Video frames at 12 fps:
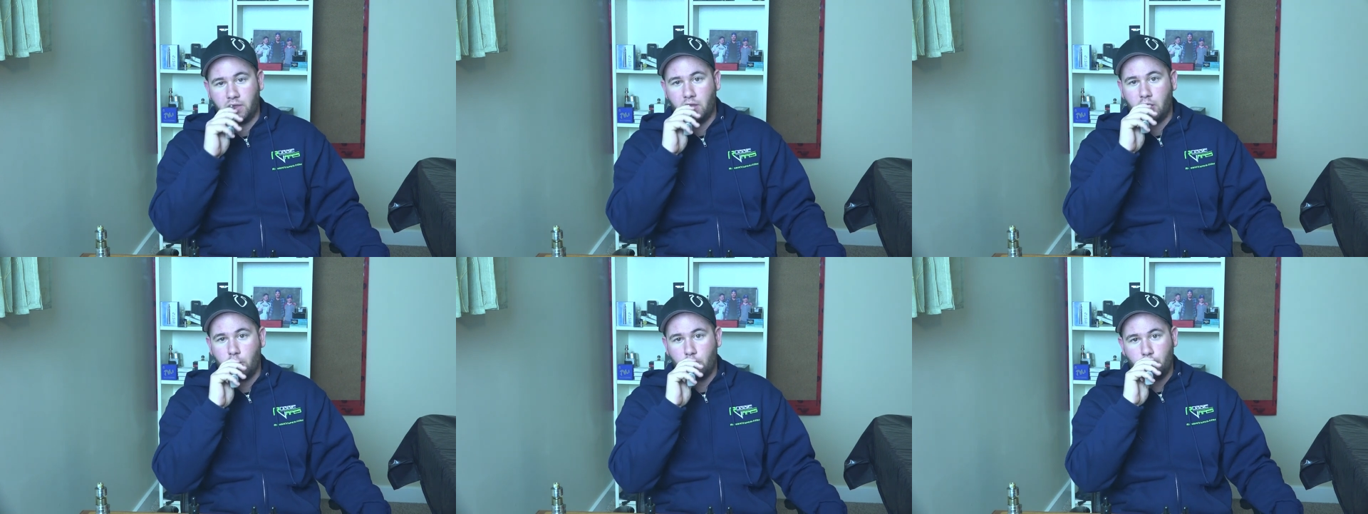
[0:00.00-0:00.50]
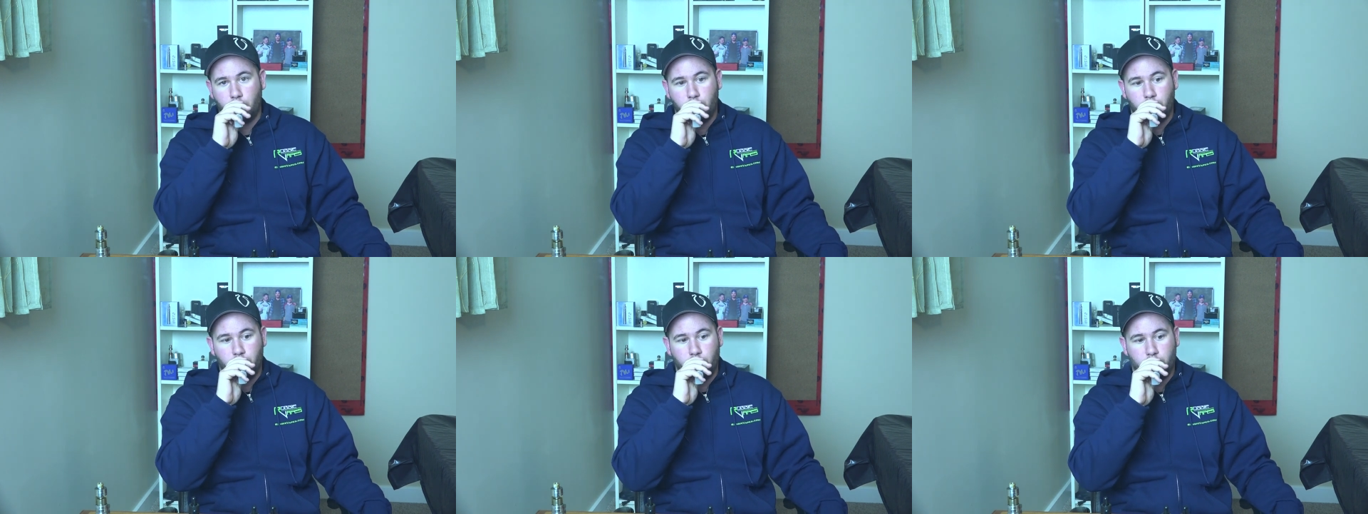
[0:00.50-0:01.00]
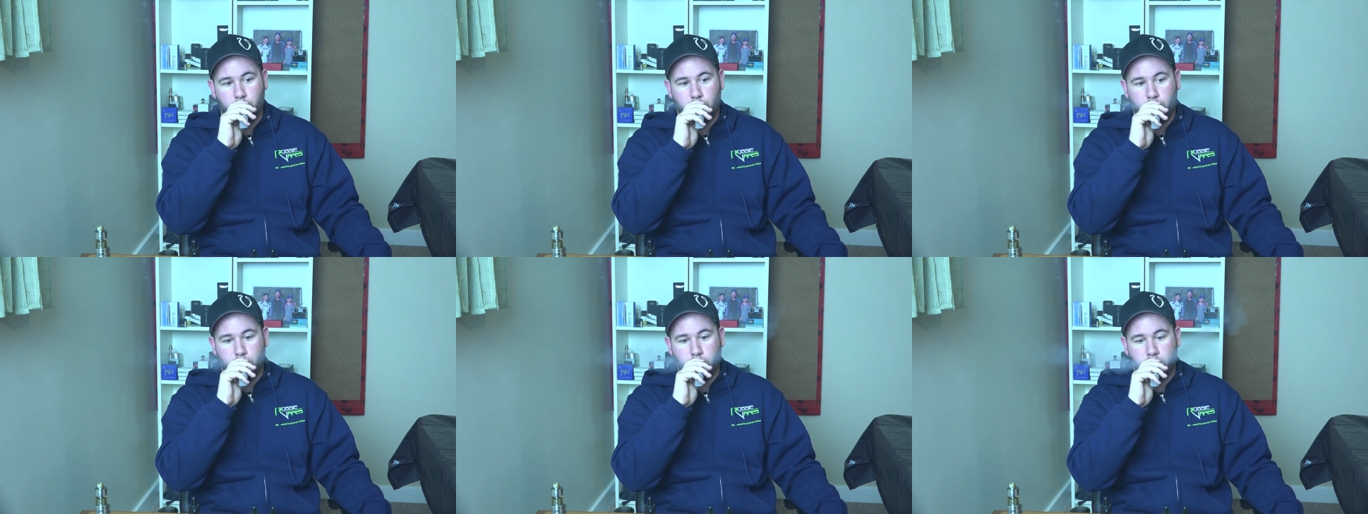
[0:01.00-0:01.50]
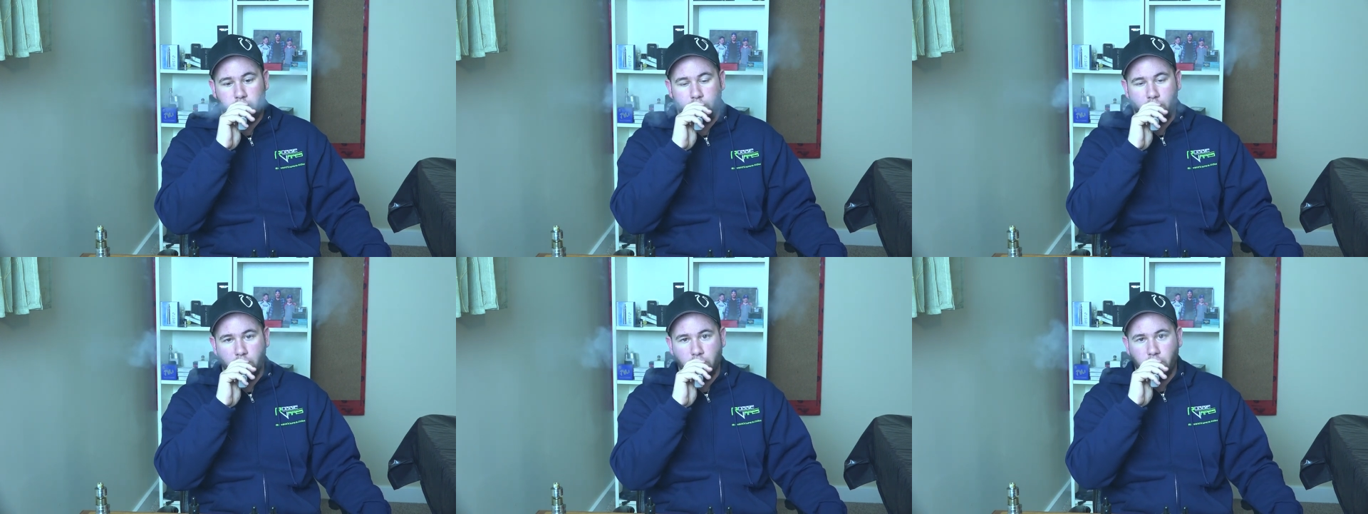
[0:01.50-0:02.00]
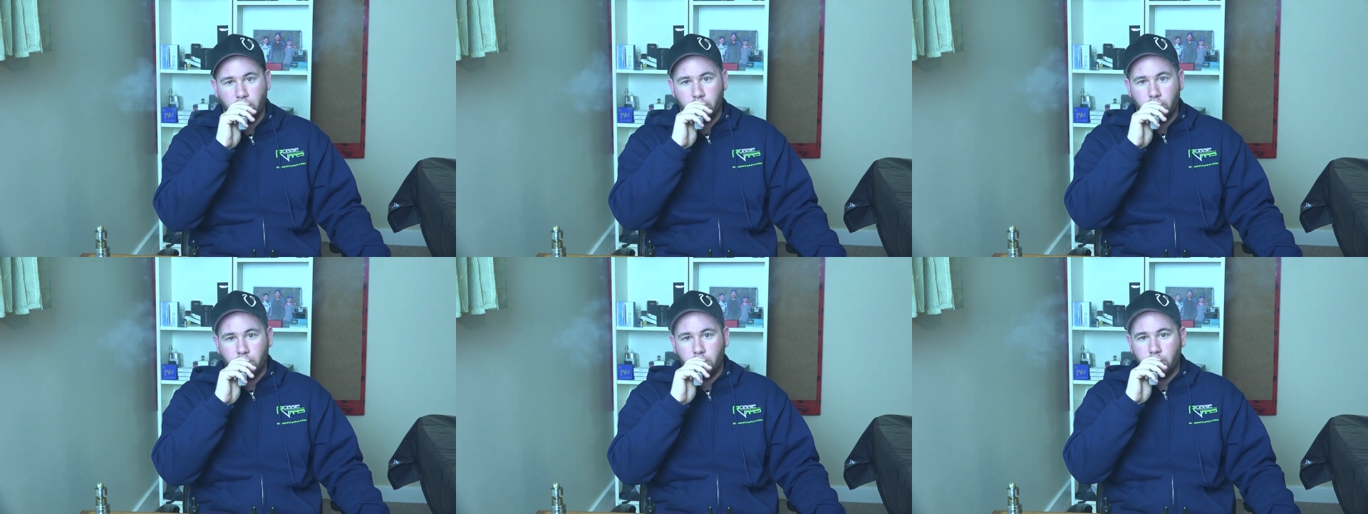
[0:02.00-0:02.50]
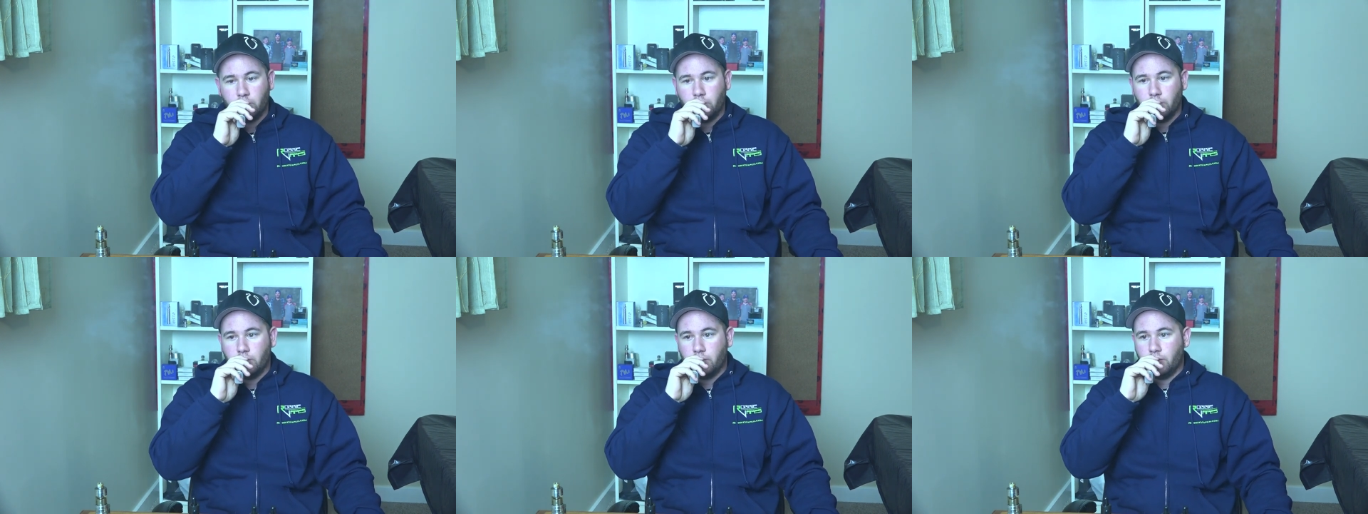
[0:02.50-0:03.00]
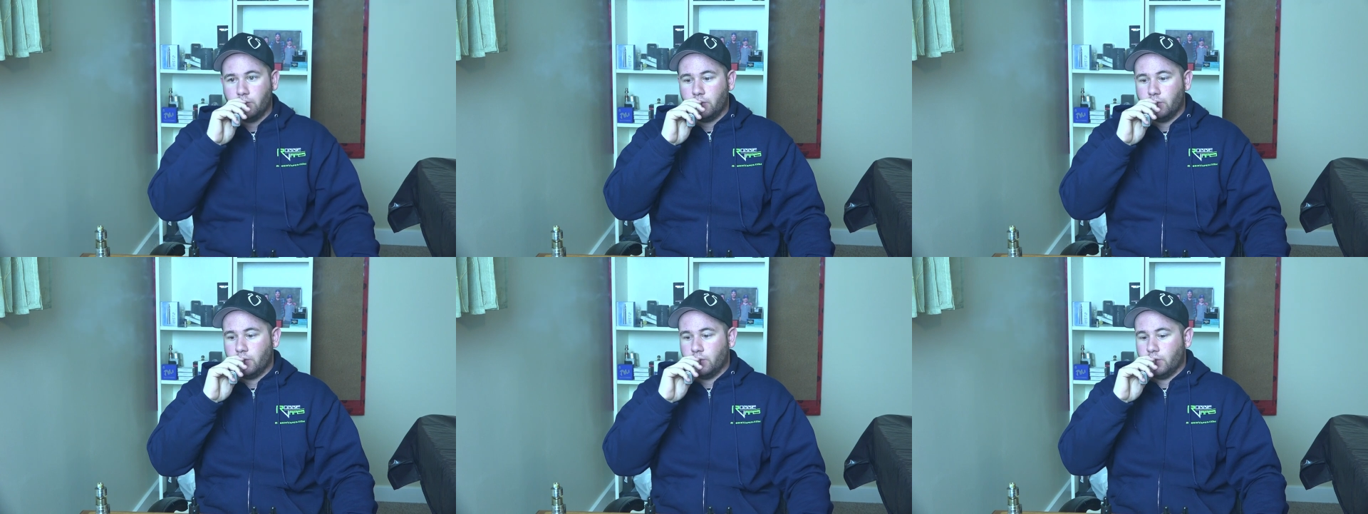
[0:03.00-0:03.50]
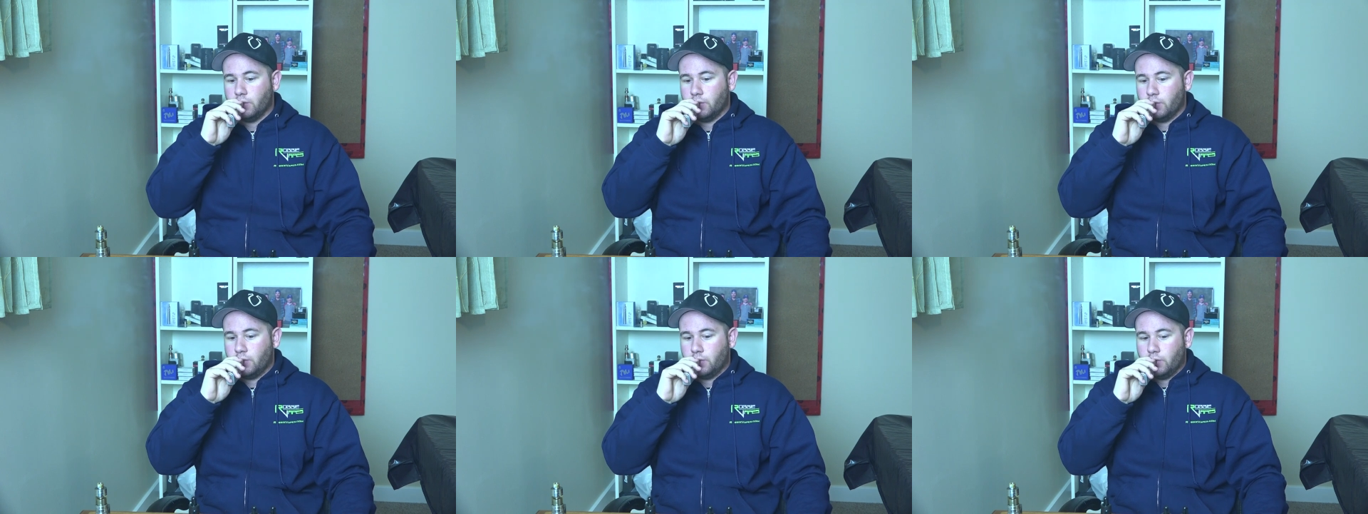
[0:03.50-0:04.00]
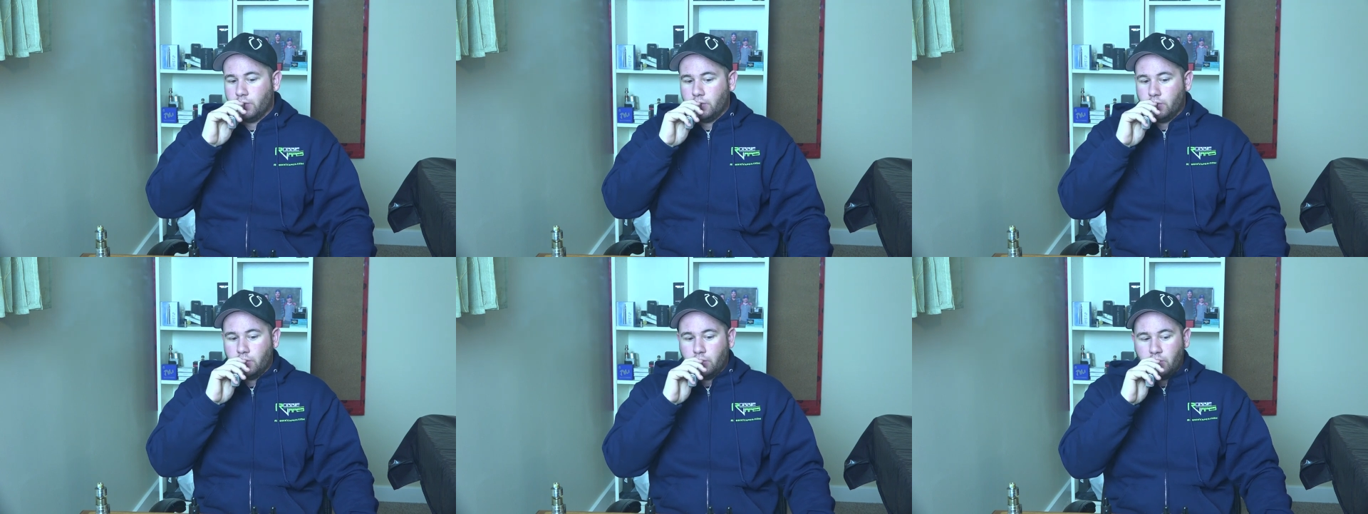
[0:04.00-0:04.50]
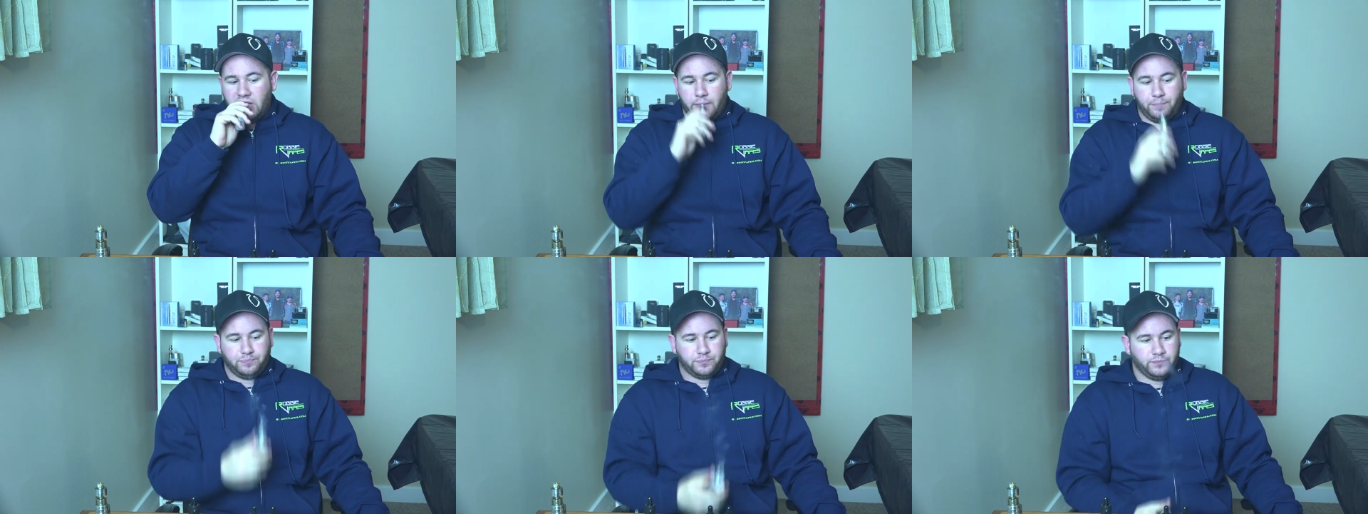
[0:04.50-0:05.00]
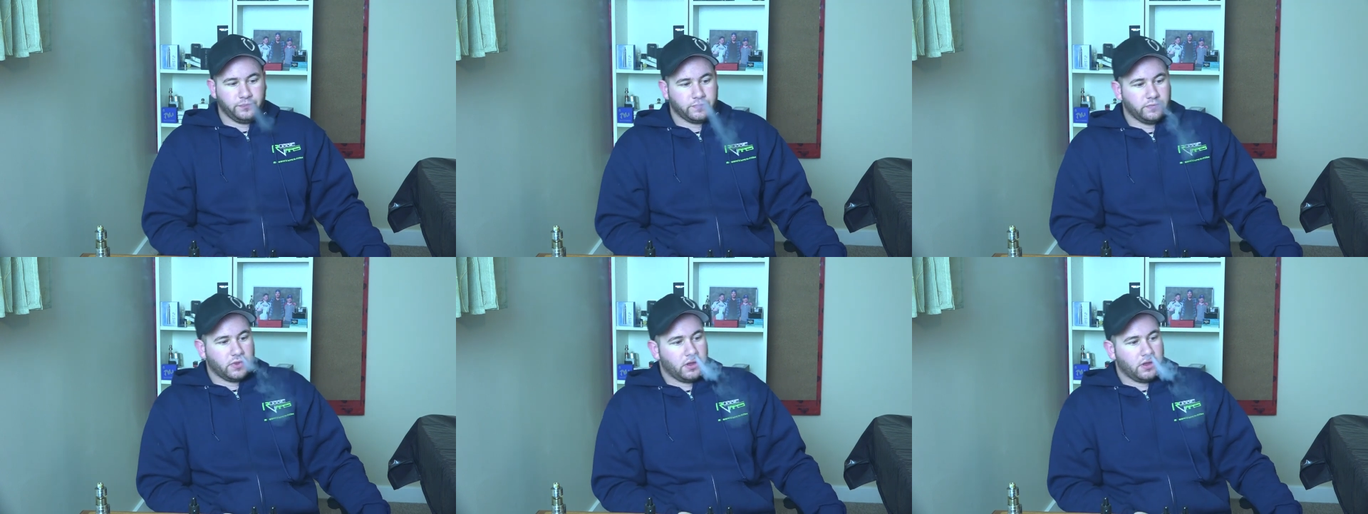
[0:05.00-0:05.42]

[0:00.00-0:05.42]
Nobody speaks.